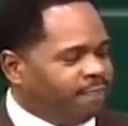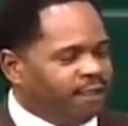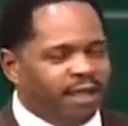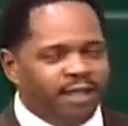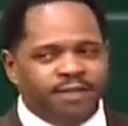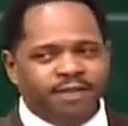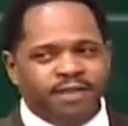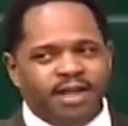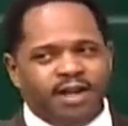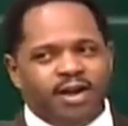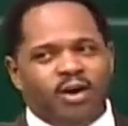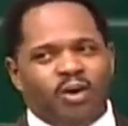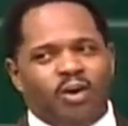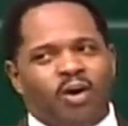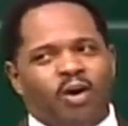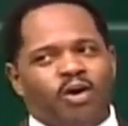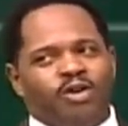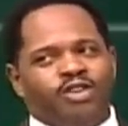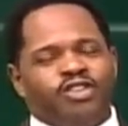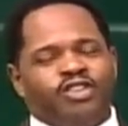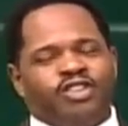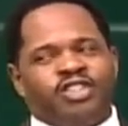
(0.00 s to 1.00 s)
Then they go
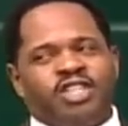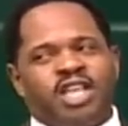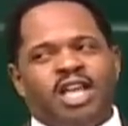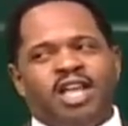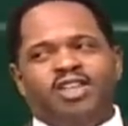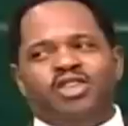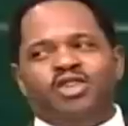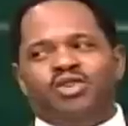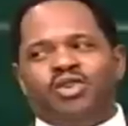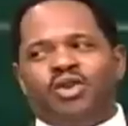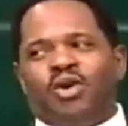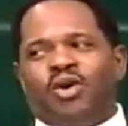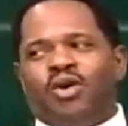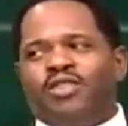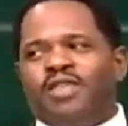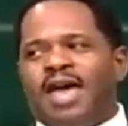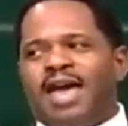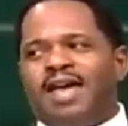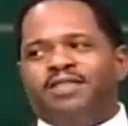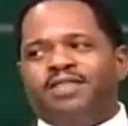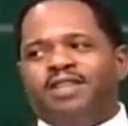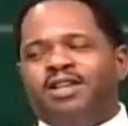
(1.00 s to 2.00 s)
on to say, you know,
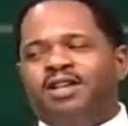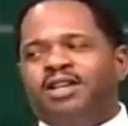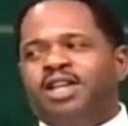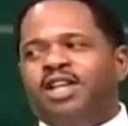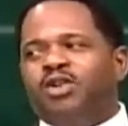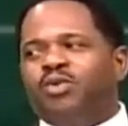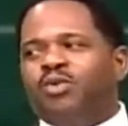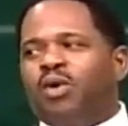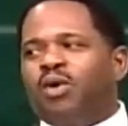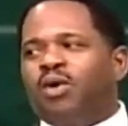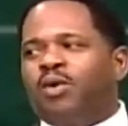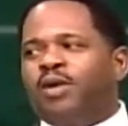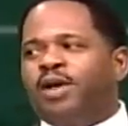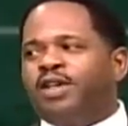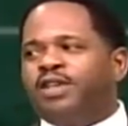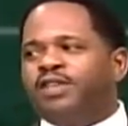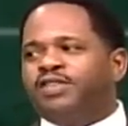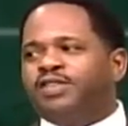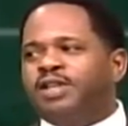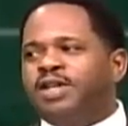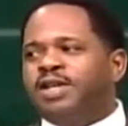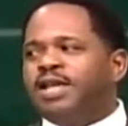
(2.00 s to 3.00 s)
that the Negro
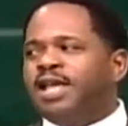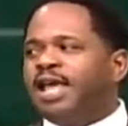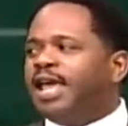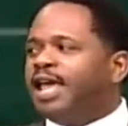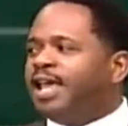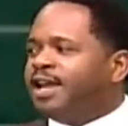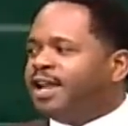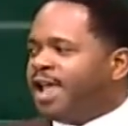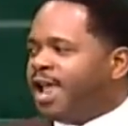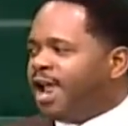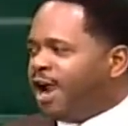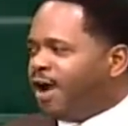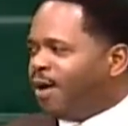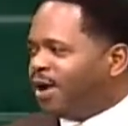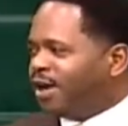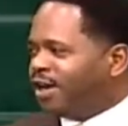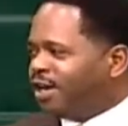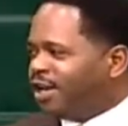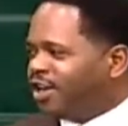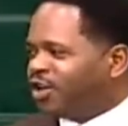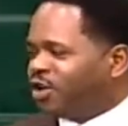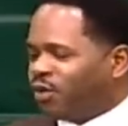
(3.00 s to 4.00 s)
is
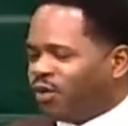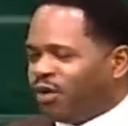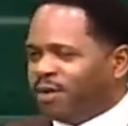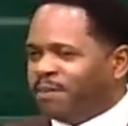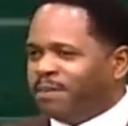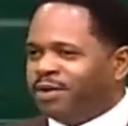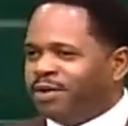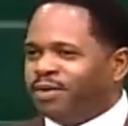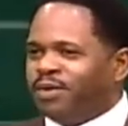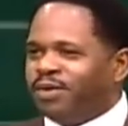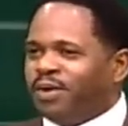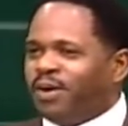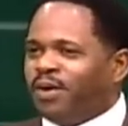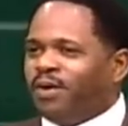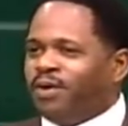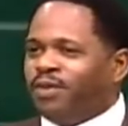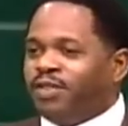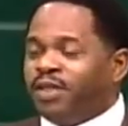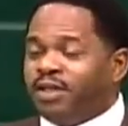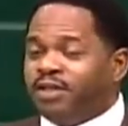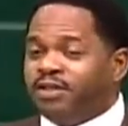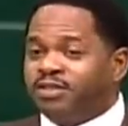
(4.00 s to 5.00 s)
inherently criminal and
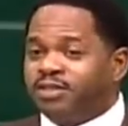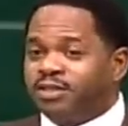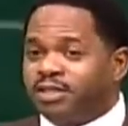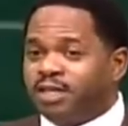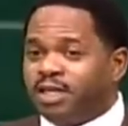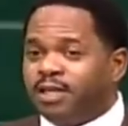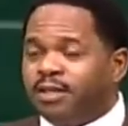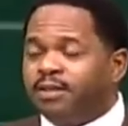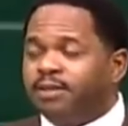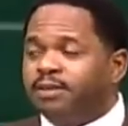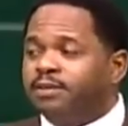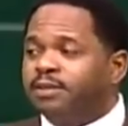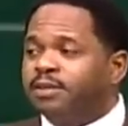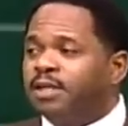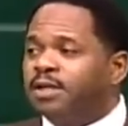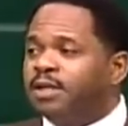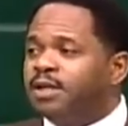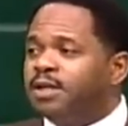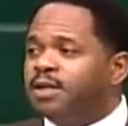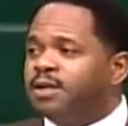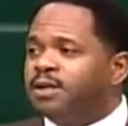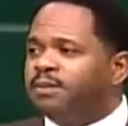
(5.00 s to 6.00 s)
all these things.
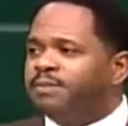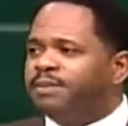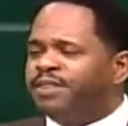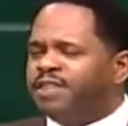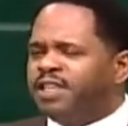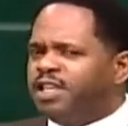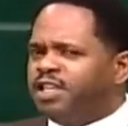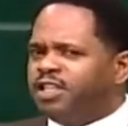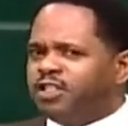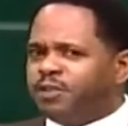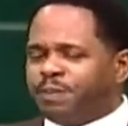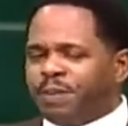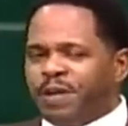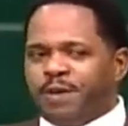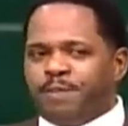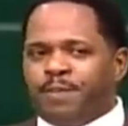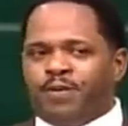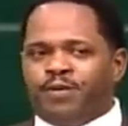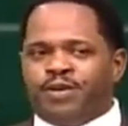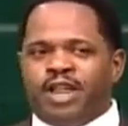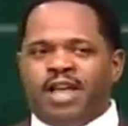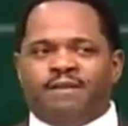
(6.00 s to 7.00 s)
But these
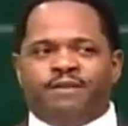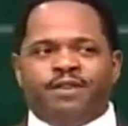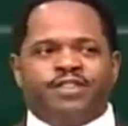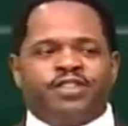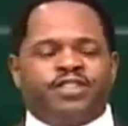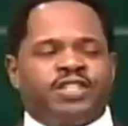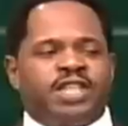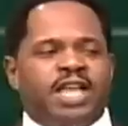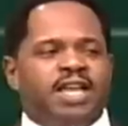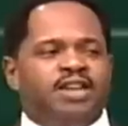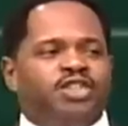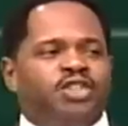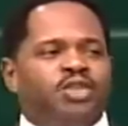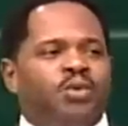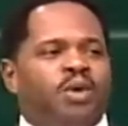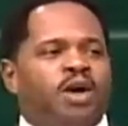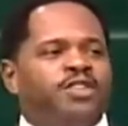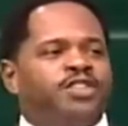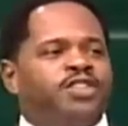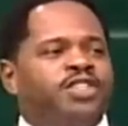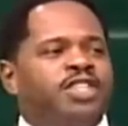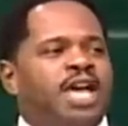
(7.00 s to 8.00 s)
people never say
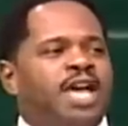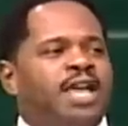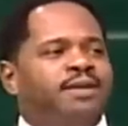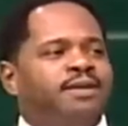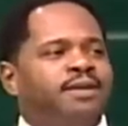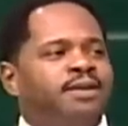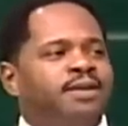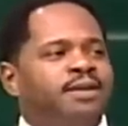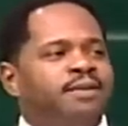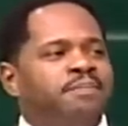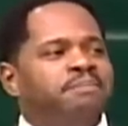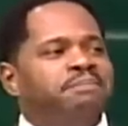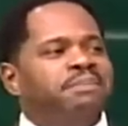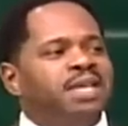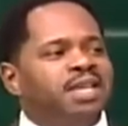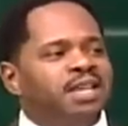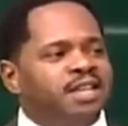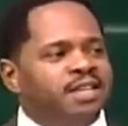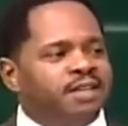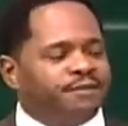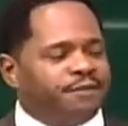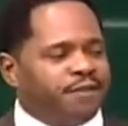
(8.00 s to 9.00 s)
to us that
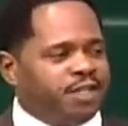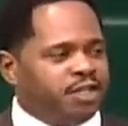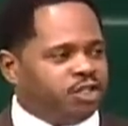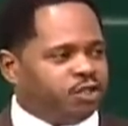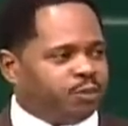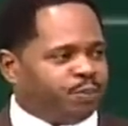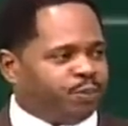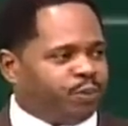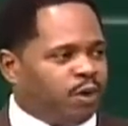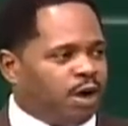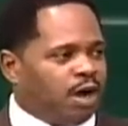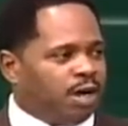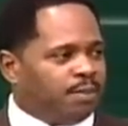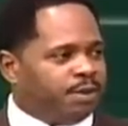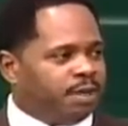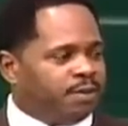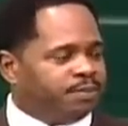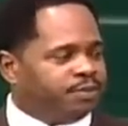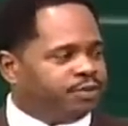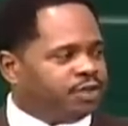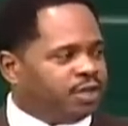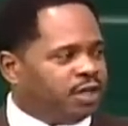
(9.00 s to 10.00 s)
many of these
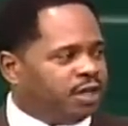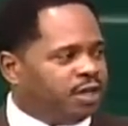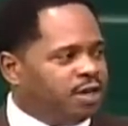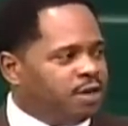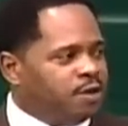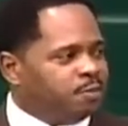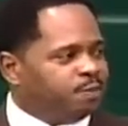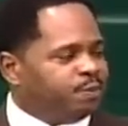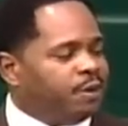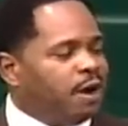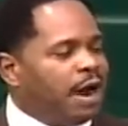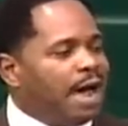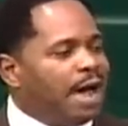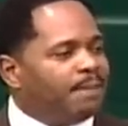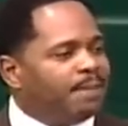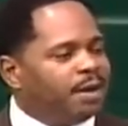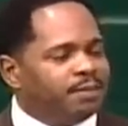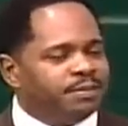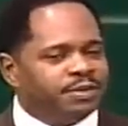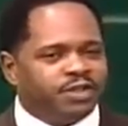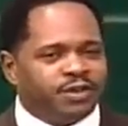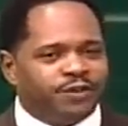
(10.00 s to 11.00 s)
problems are
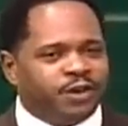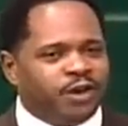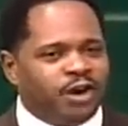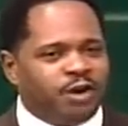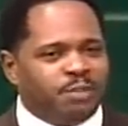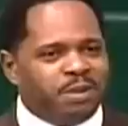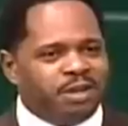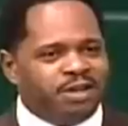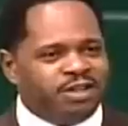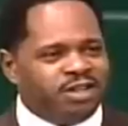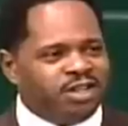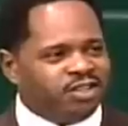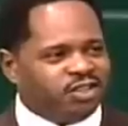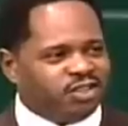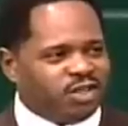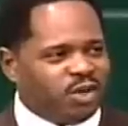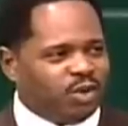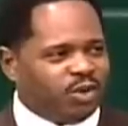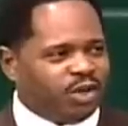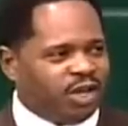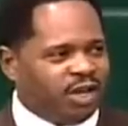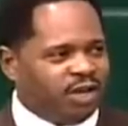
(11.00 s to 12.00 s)
problems of urban
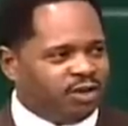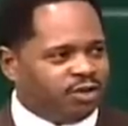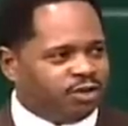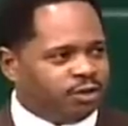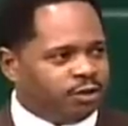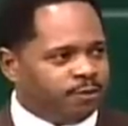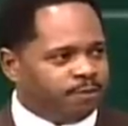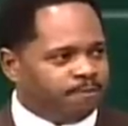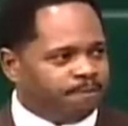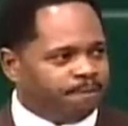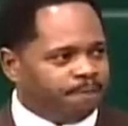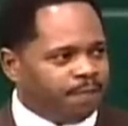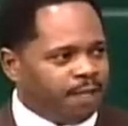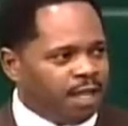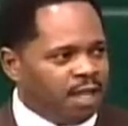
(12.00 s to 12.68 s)
dislocation,